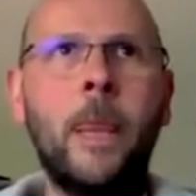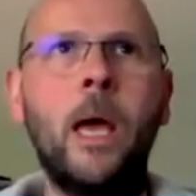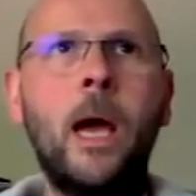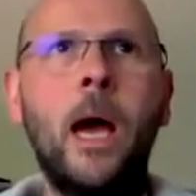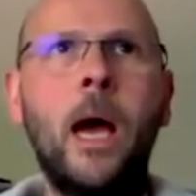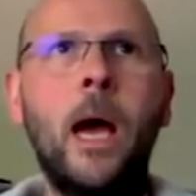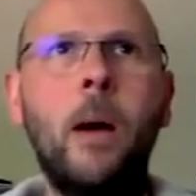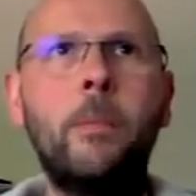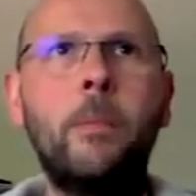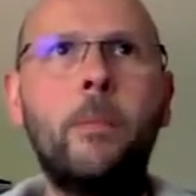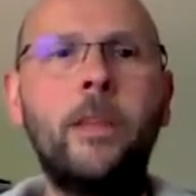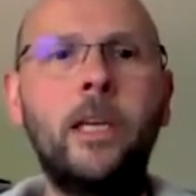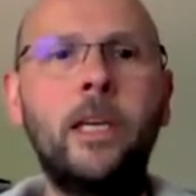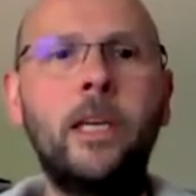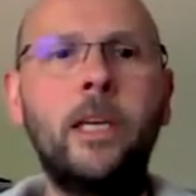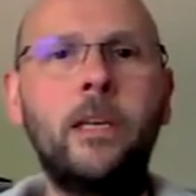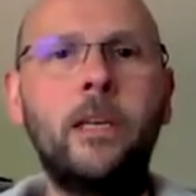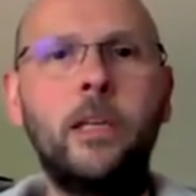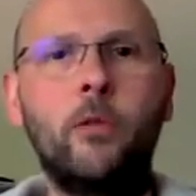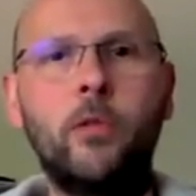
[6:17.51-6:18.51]
But
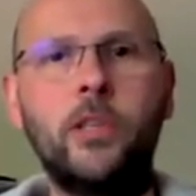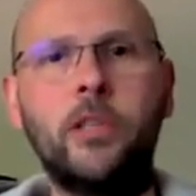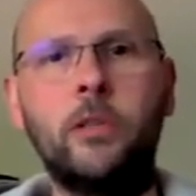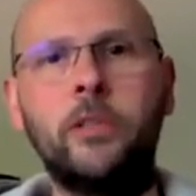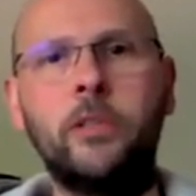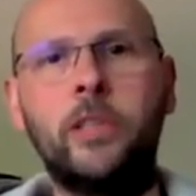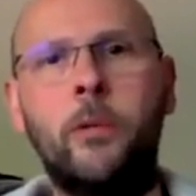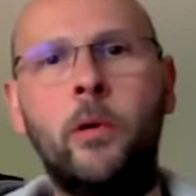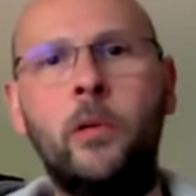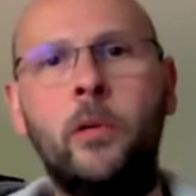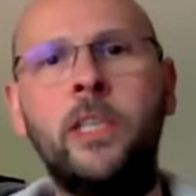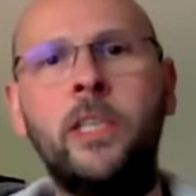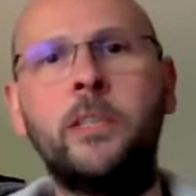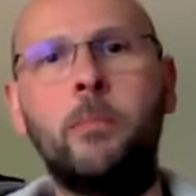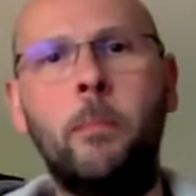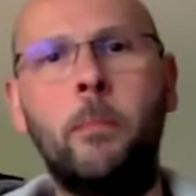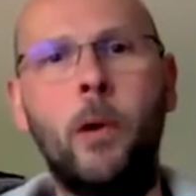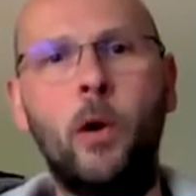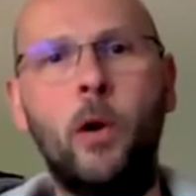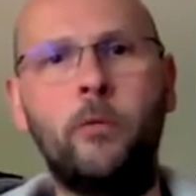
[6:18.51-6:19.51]
the original demo needs to be
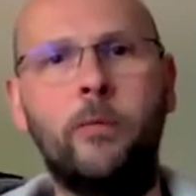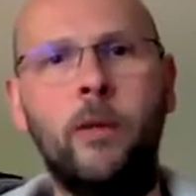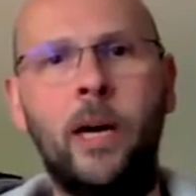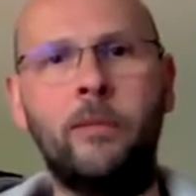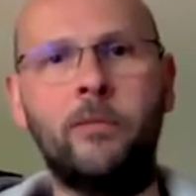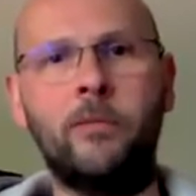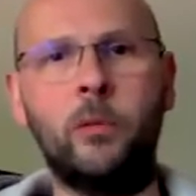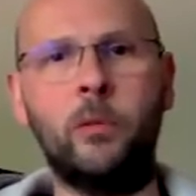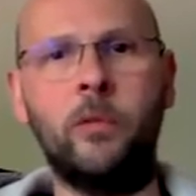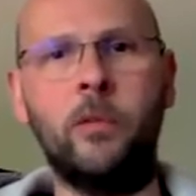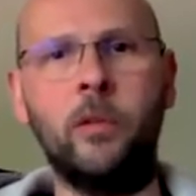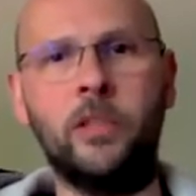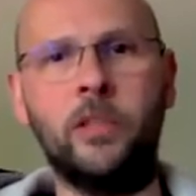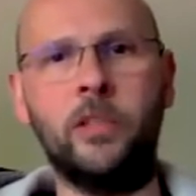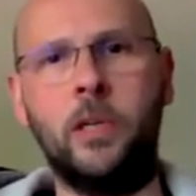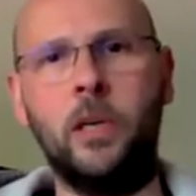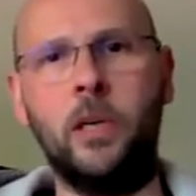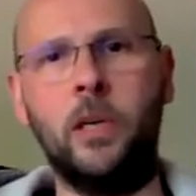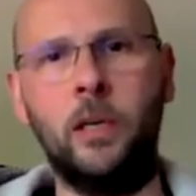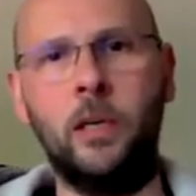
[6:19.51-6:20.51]
in mode 5, so we've got some
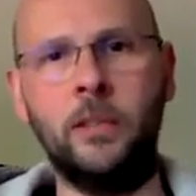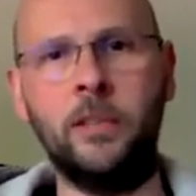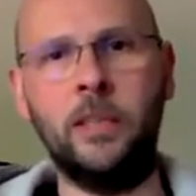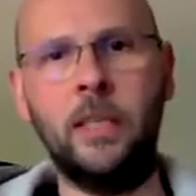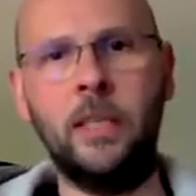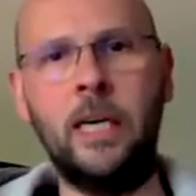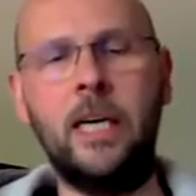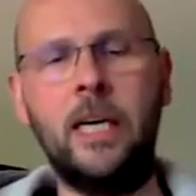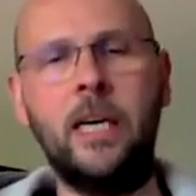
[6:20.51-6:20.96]
colors.